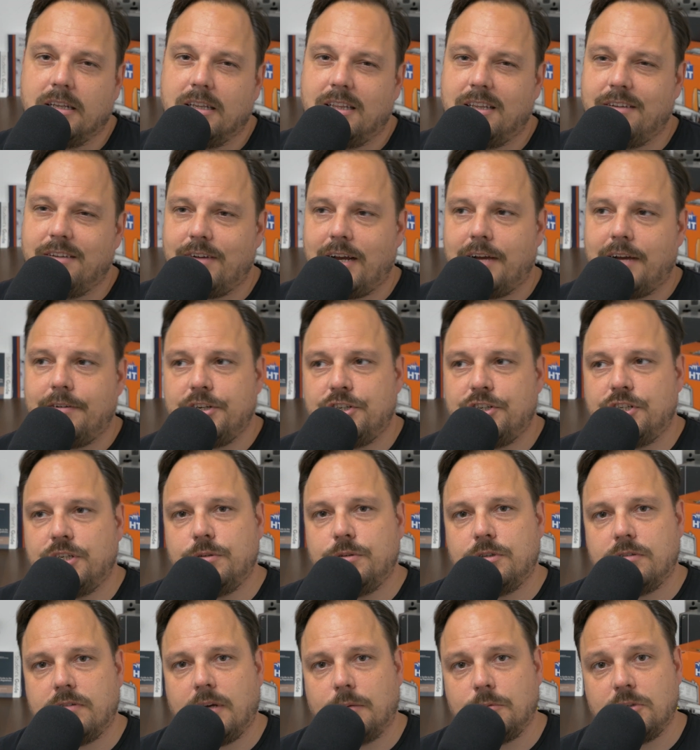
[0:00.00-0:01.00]
There are
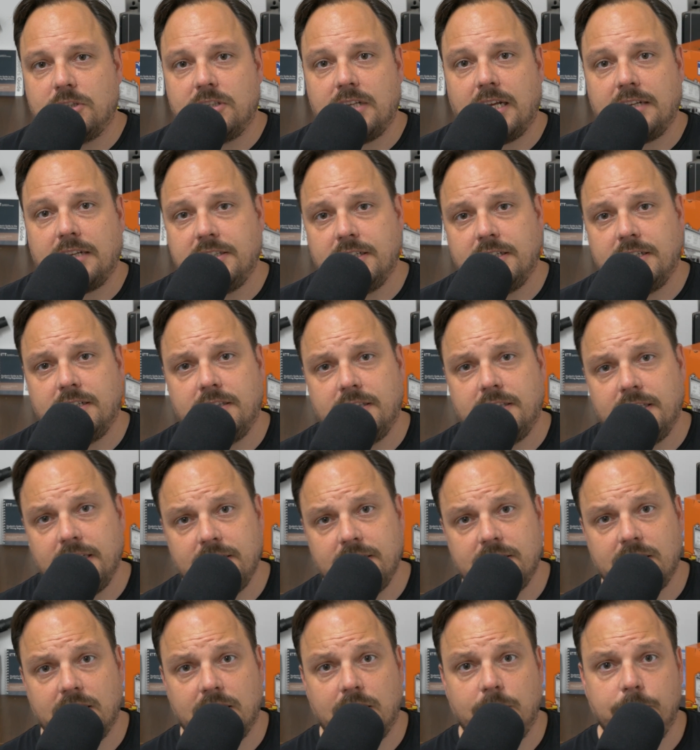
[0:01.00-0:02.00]
issues around static and
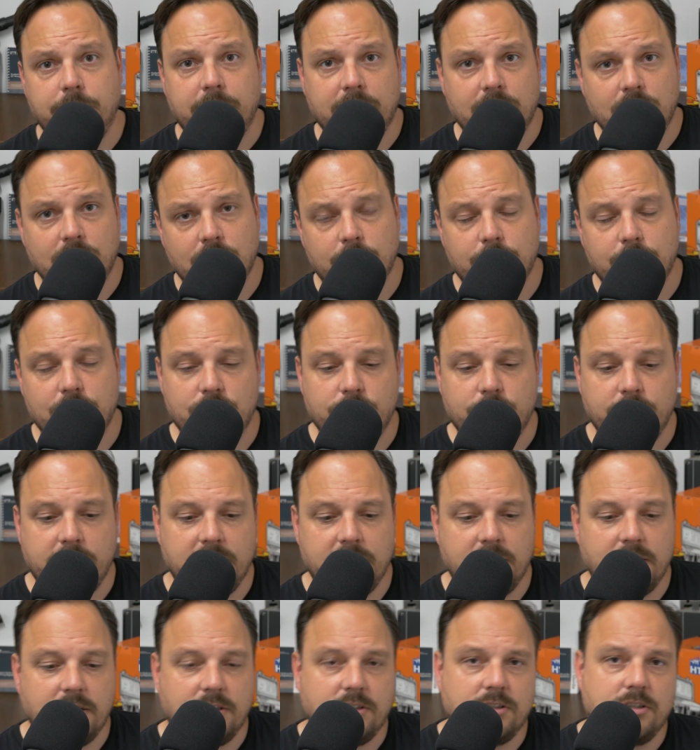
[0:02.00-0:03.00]
things that can build up between
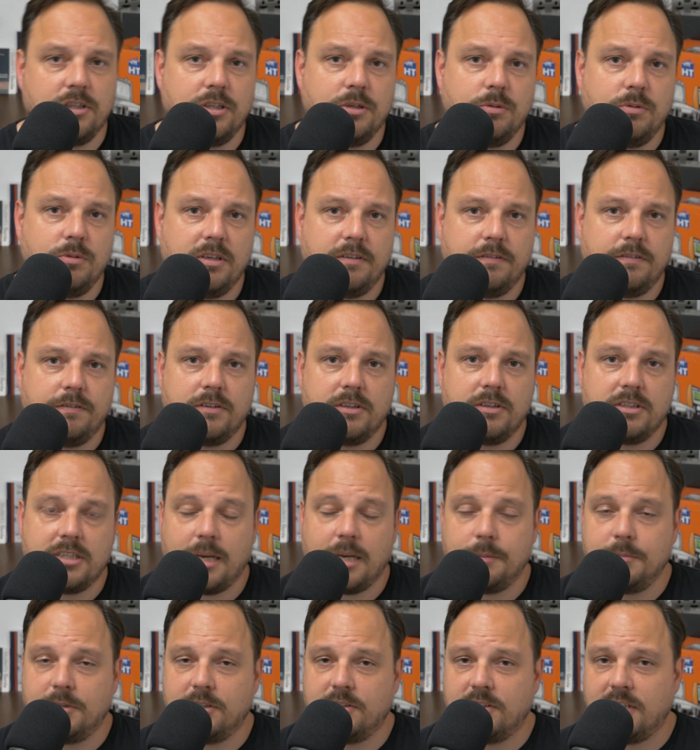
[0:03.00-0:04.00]
those two different
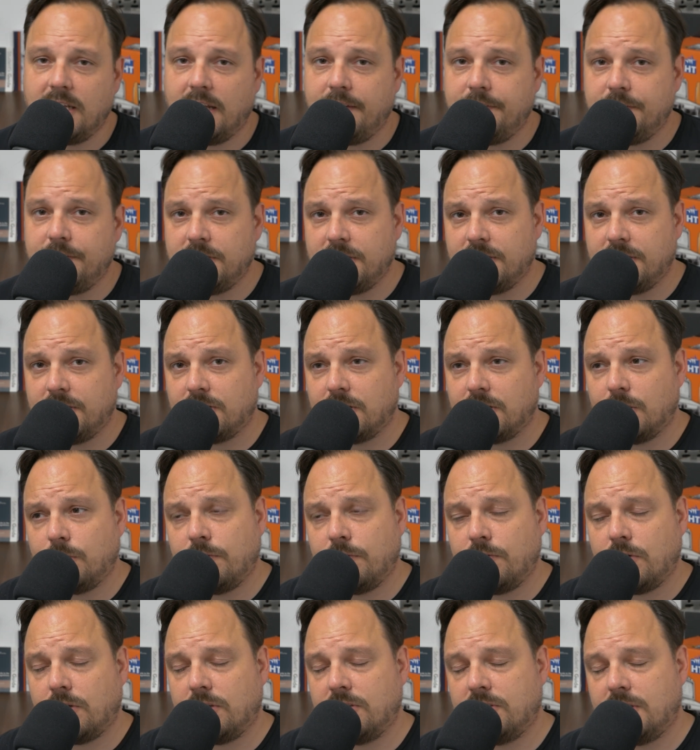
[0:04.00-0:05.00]
types of surfaces, so
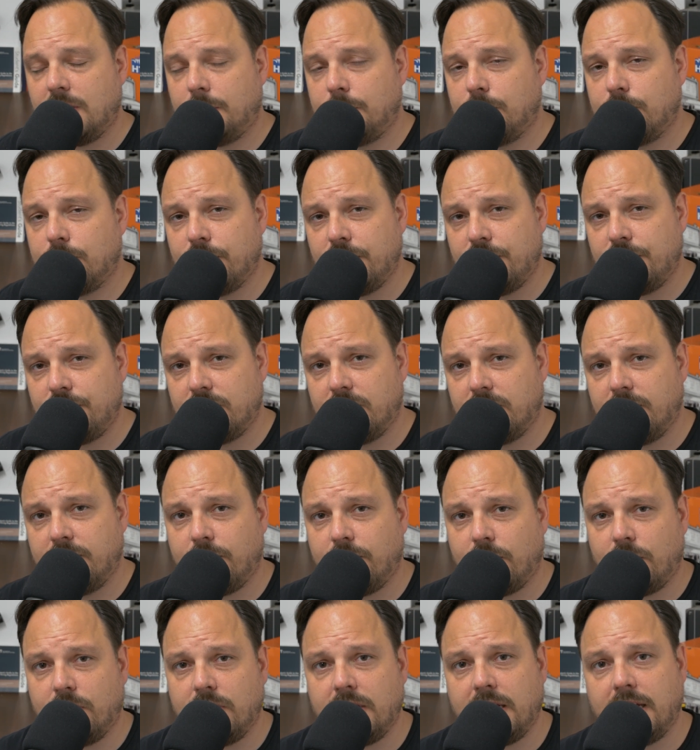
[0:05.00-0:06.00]
we've got the separation
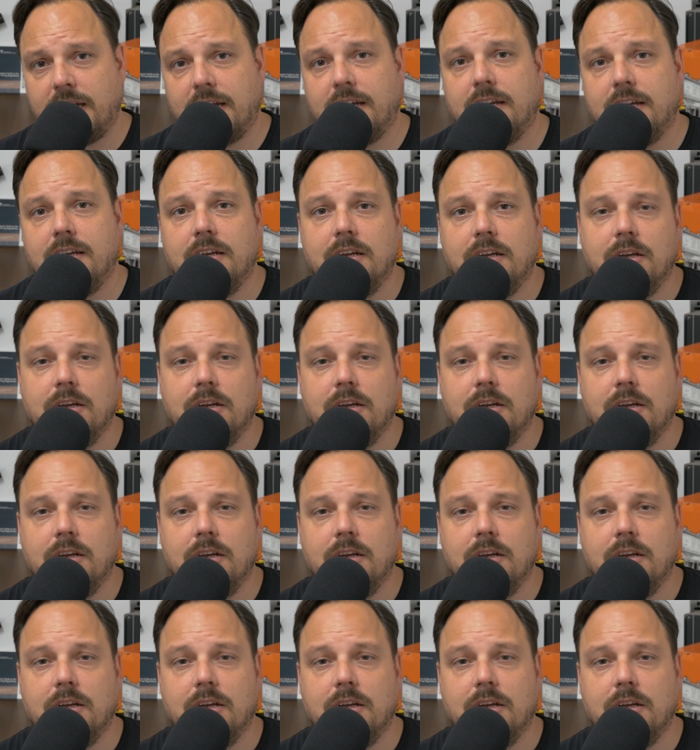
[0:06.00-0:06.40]
for that.